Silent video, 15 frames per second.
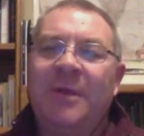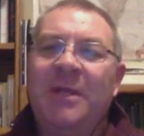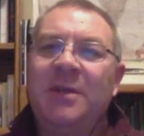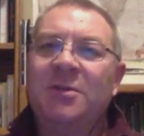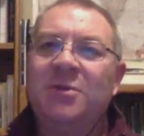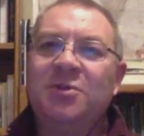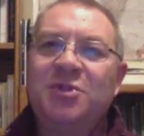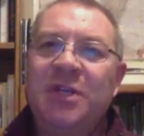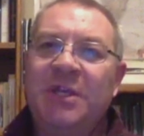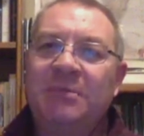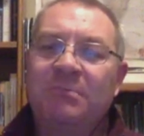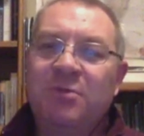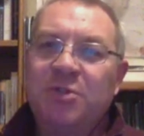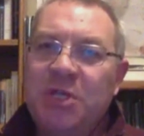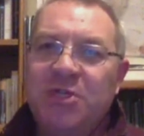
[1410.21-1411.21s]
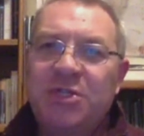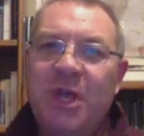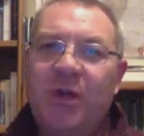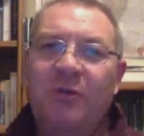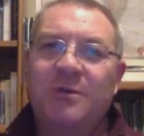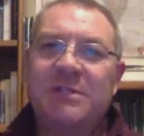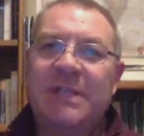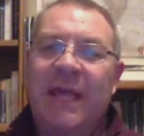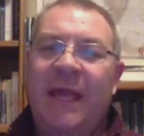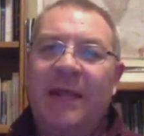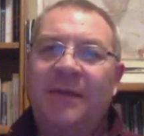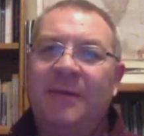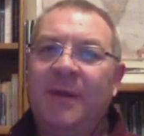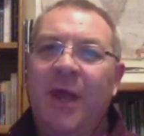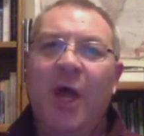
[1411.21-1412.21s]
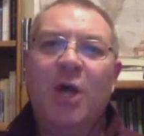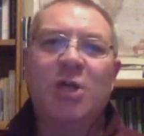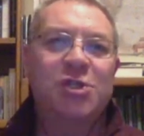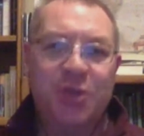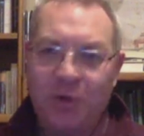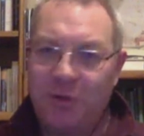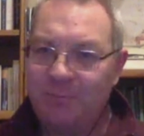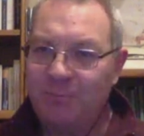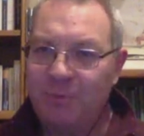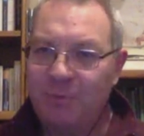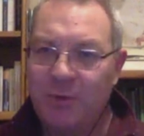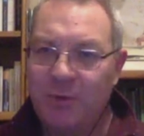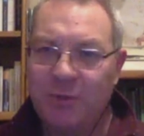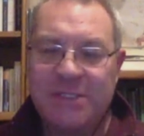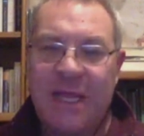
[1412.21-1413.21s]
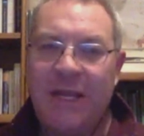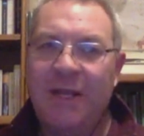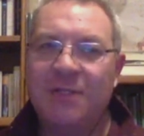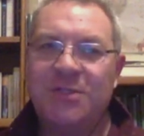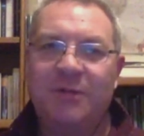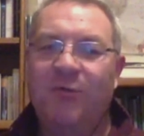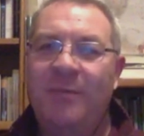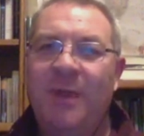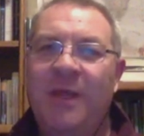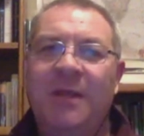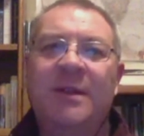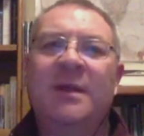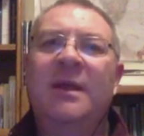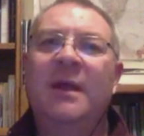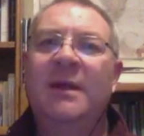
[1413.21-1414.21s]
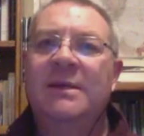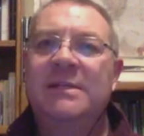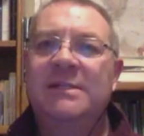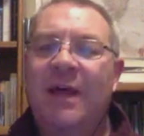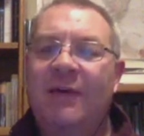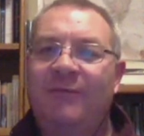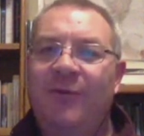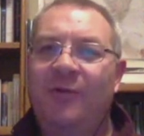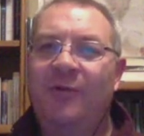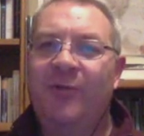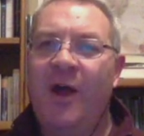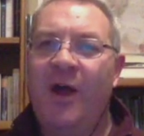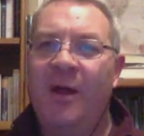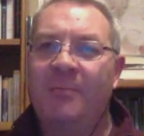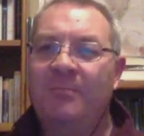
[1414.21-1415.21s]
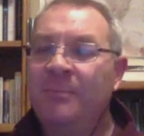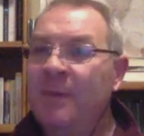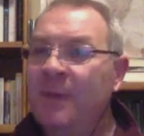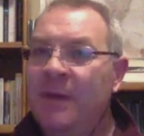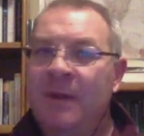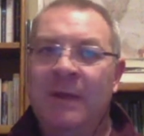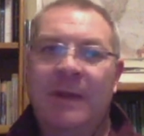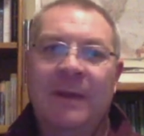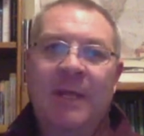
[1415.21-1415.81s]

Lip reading: I mean, she shows that a certain percentage of women suffer from,